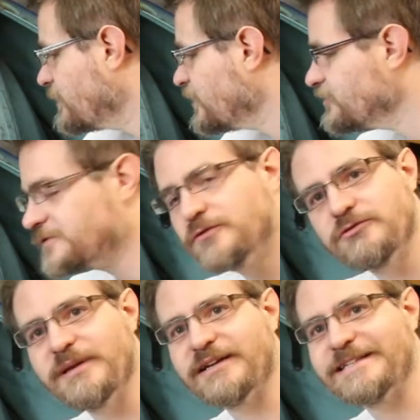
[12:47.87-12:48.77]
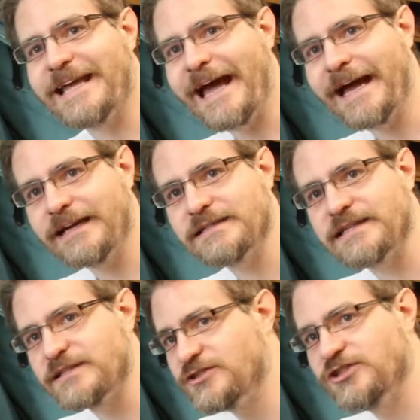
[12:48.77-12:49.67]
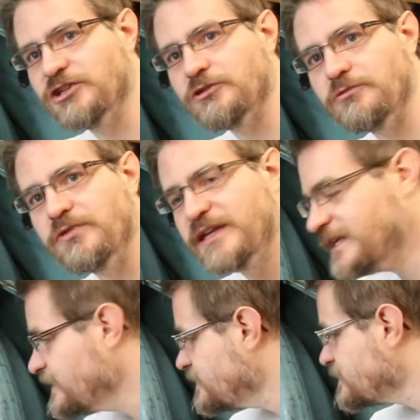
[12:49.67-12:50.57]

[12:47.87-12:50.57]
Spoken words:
be useful to be able to get access to these,